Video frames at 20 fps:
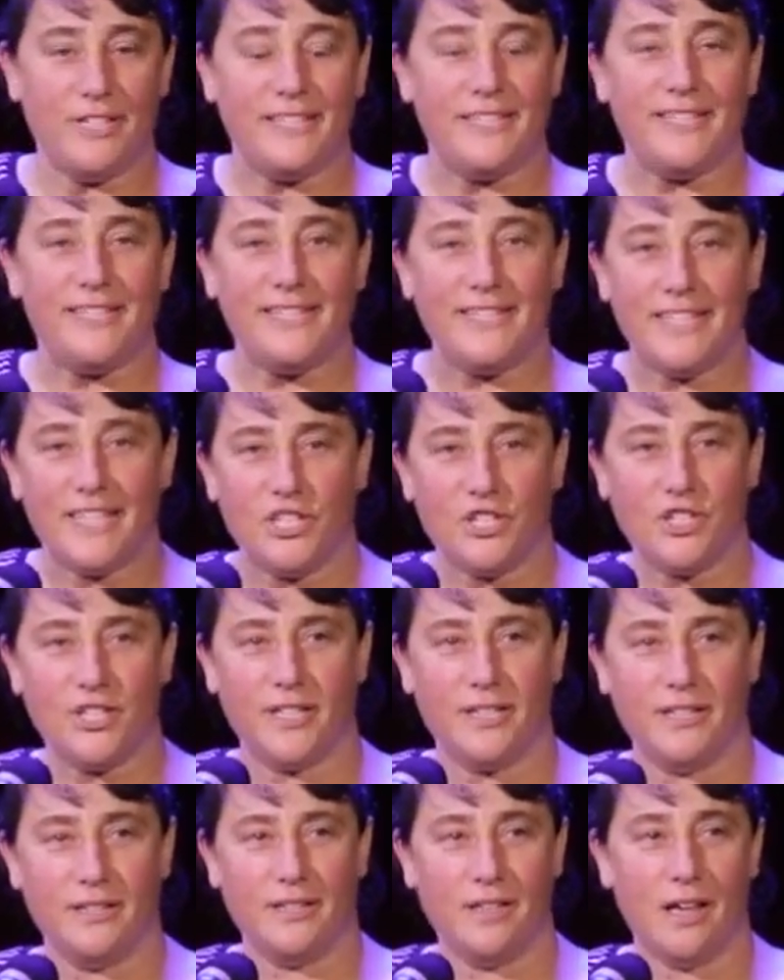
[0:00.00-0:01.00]

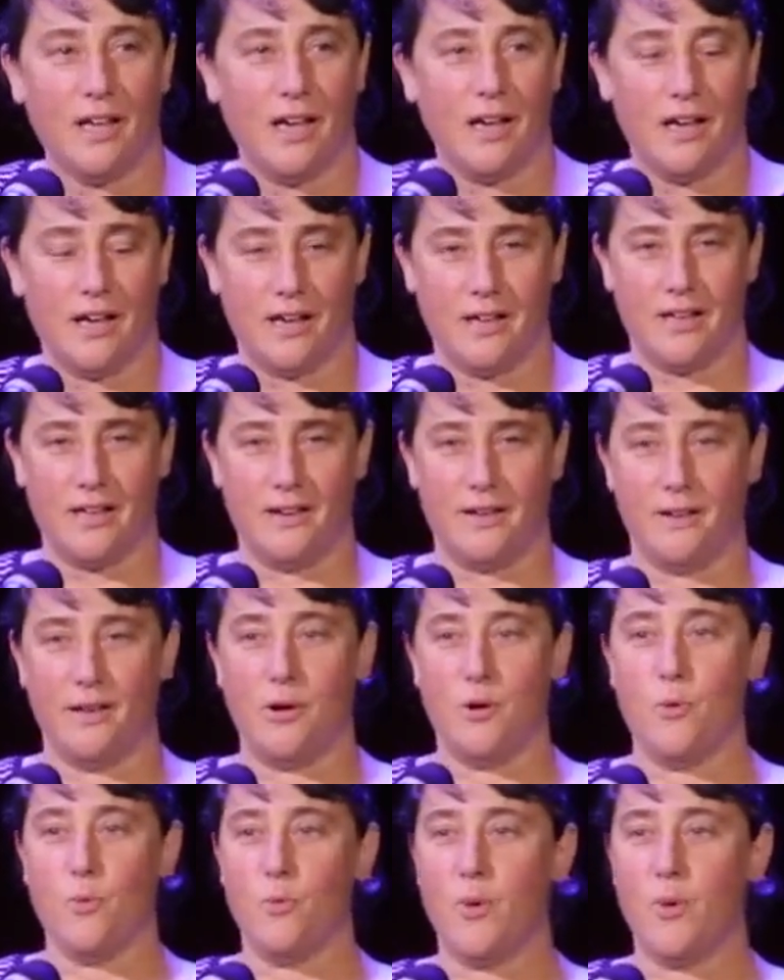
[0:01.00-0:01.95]
decision on